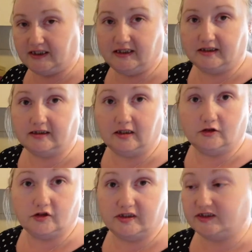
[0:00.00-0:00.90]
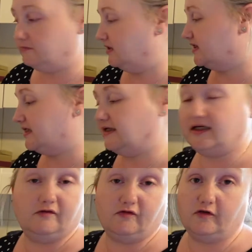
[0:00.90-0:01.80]
egg, and now you just need to mix that
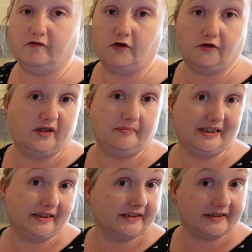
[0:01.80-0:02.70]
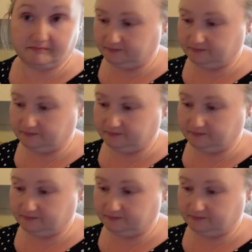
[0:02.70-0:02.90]
again for a further 3 minutes.